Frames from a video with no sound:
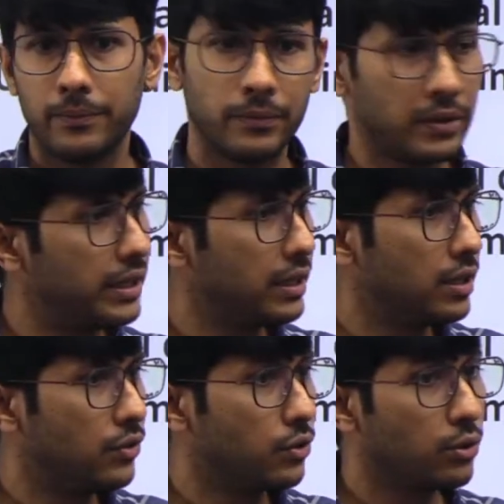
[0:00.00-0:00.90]
Alright?
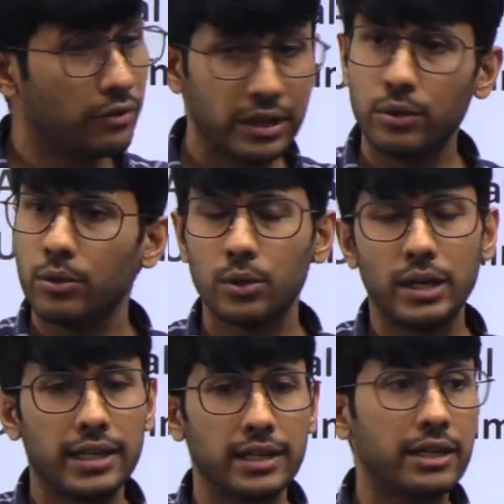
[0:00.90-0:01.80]
So when you do
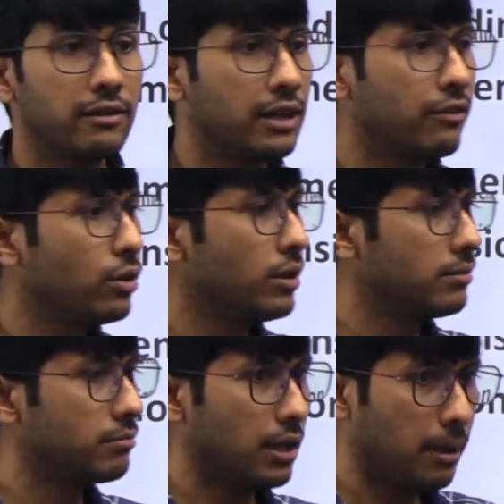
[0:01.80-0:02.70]
that, it will give you a
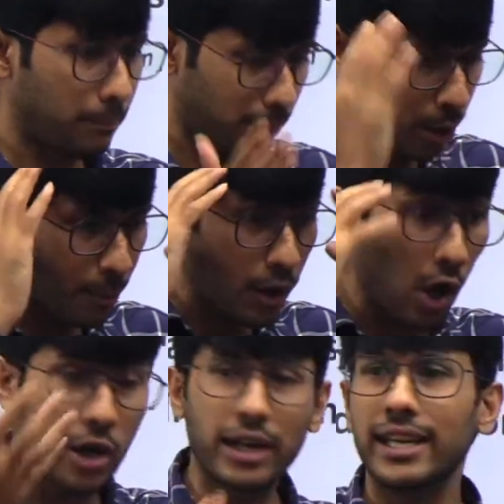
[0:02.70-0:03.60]
proper
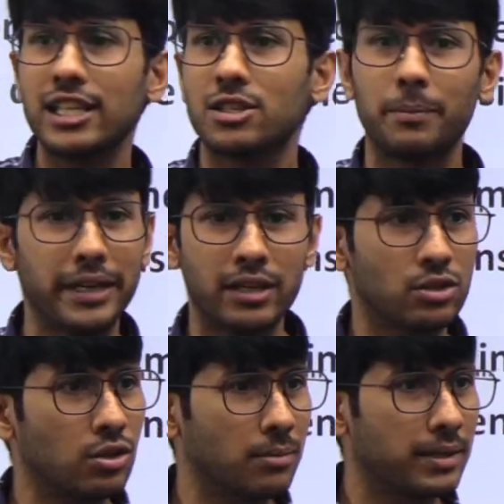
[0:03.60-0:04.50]
organized
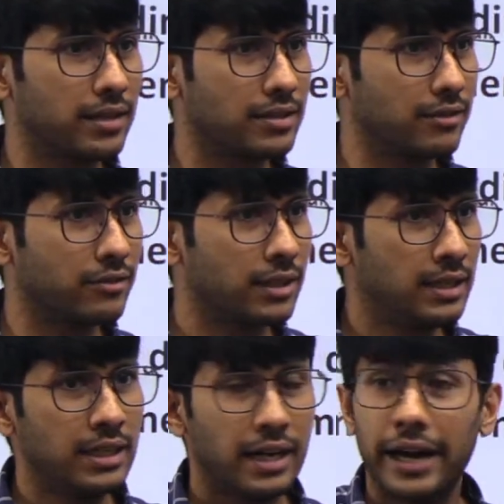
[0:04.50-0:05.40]
brainstorming itself.
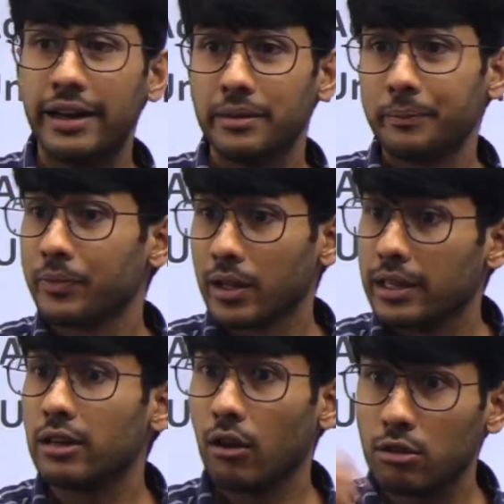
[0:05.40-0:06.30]
And
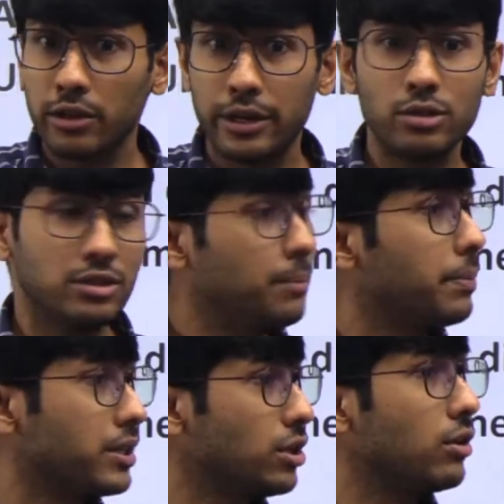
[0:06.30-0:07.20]
it will also reduce the
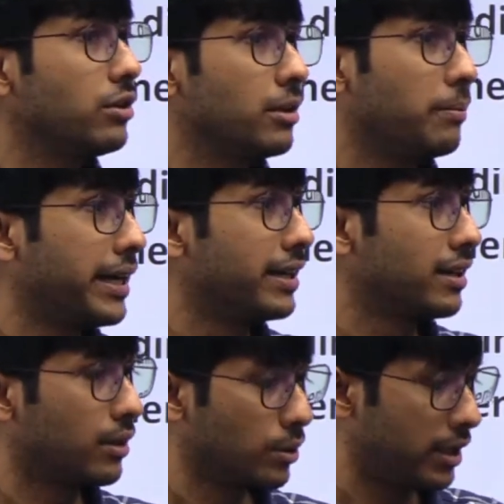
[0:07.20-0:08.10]
pressure on your mind.
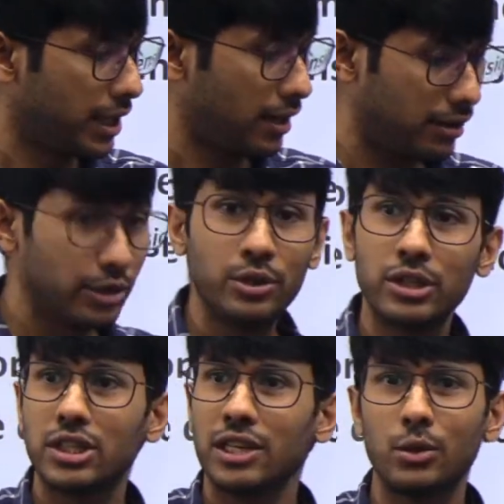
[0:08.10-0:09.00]
Like, okay, yeah,
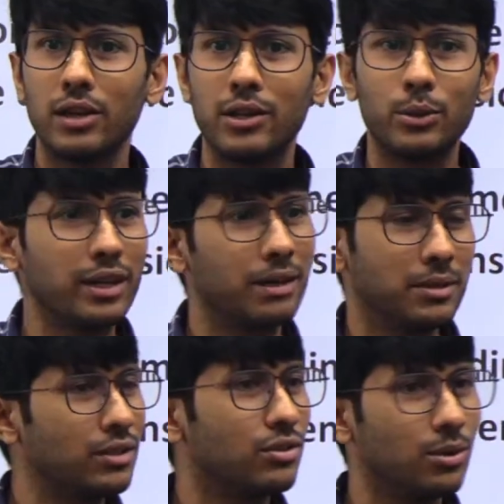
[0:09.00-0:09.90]
initially only unique
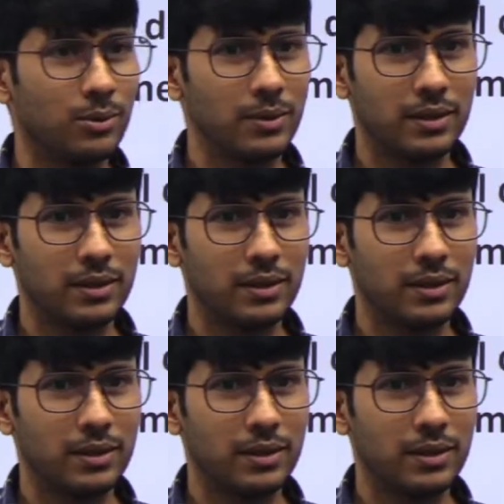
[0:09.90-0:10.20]
means no.